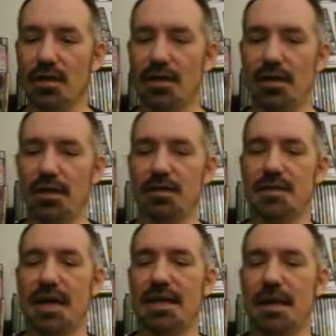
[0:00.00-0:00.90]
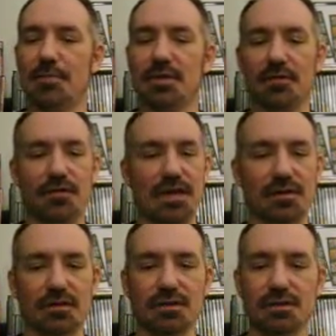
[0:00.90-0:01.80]
Tiny Epic
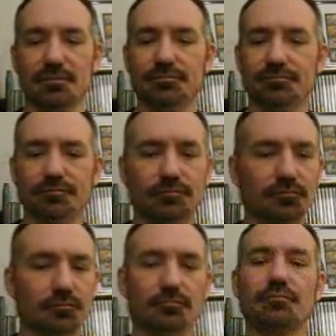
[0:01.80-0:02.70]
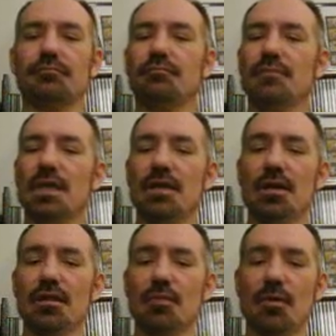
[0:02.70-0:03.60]
Defenders,
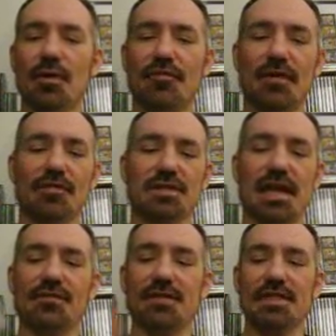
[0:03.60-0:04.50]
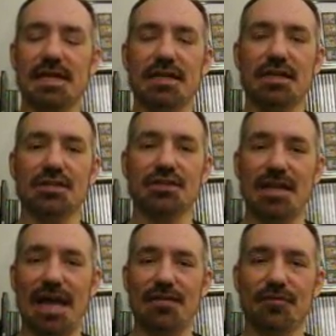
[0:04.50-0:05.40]
another one of my favorites. I have the 2nd edition
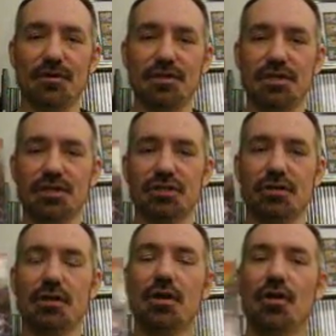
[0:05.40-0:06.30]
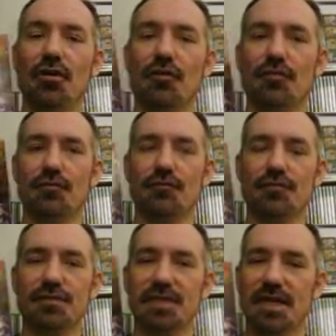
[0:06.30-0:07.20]
and 1st edition.
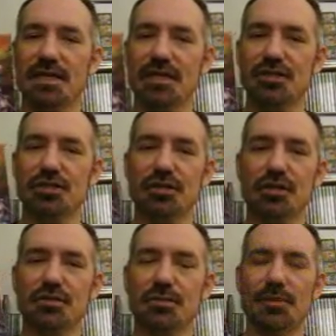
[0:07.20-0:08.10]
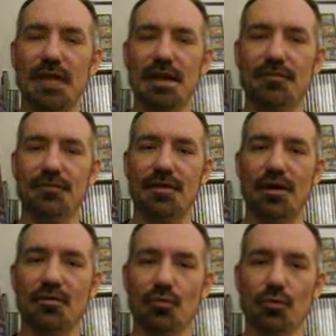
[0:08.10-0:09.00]
2nd edition clears up a lot of
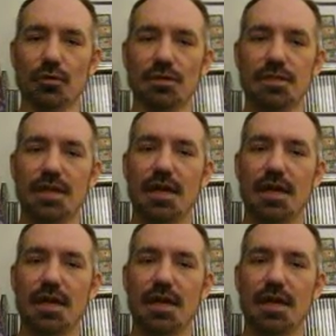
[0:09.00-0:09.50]
rules.